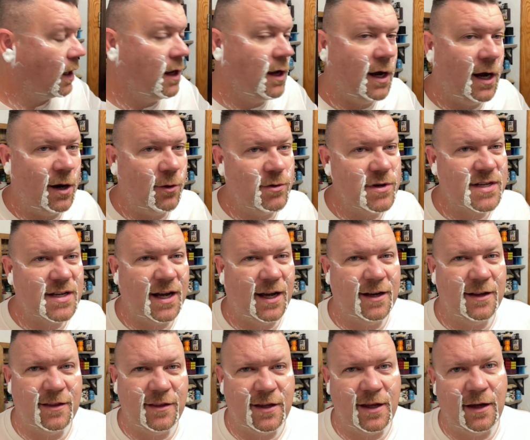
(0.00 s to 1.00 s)
I always kind
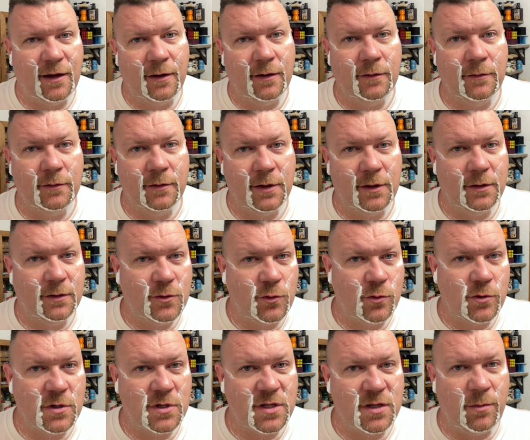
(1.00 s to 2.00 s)
of think
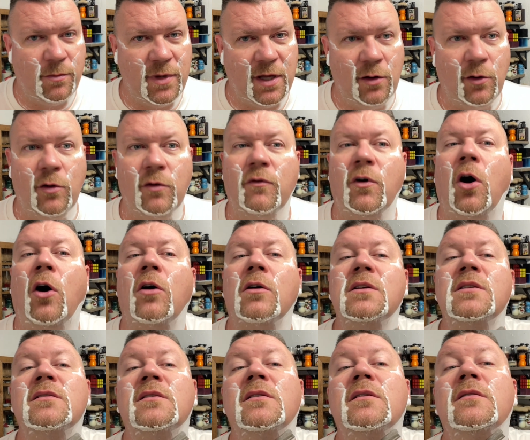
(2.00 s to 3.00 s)
towards the middle of
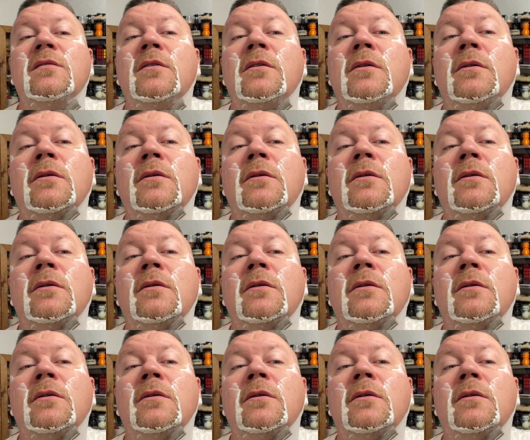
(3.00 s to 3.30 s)
August is